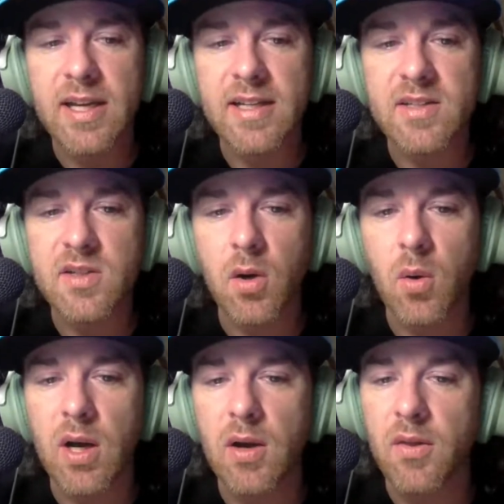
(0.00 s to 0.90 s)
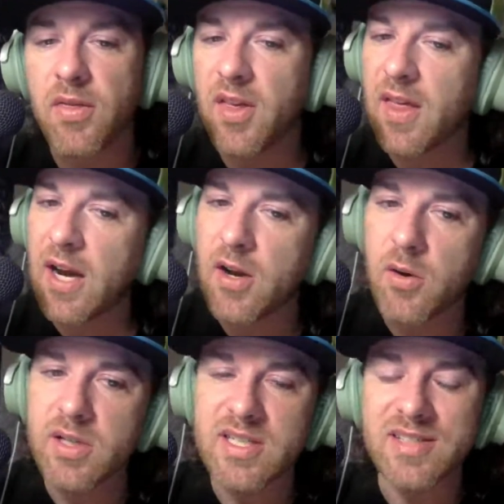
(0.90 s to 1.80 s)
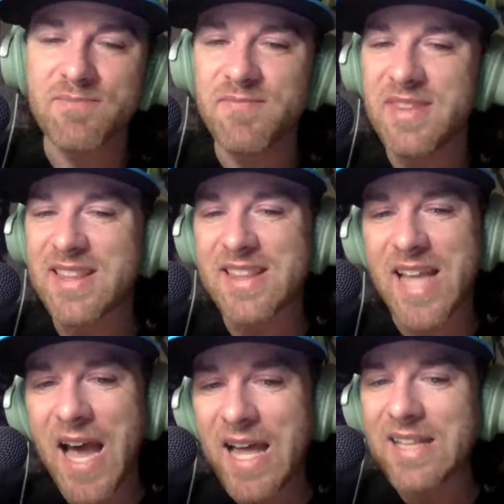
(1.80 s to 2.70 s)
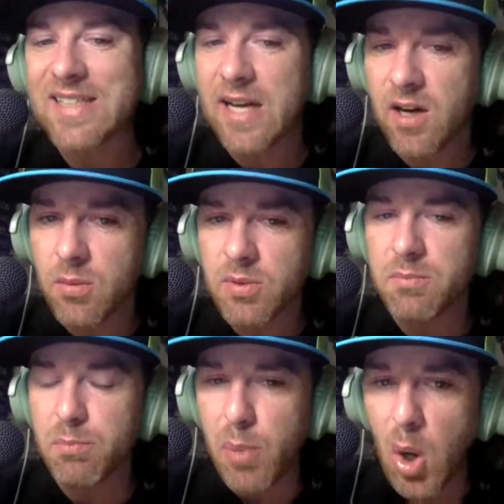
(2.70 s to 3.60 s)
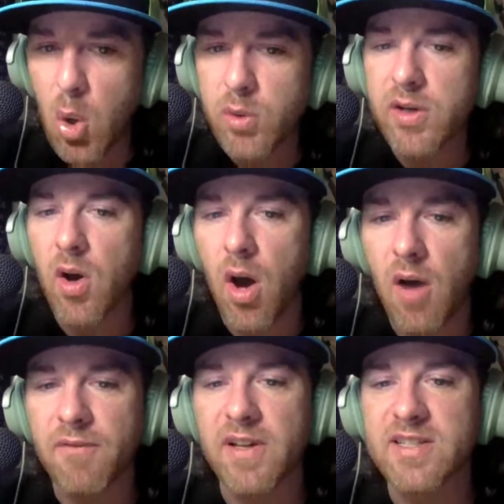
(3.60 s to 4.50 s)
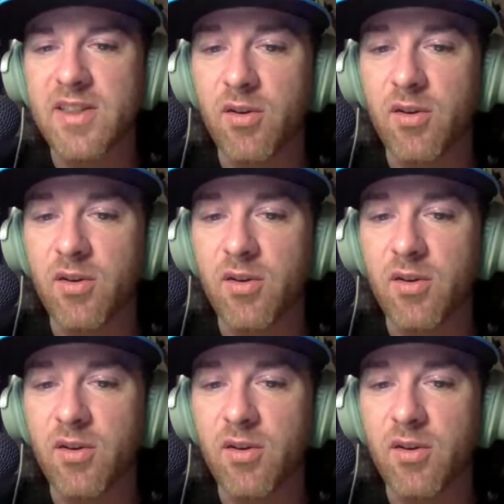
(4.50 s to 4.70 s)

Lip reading: And so the thing that I noticed, not a terribly potent offense.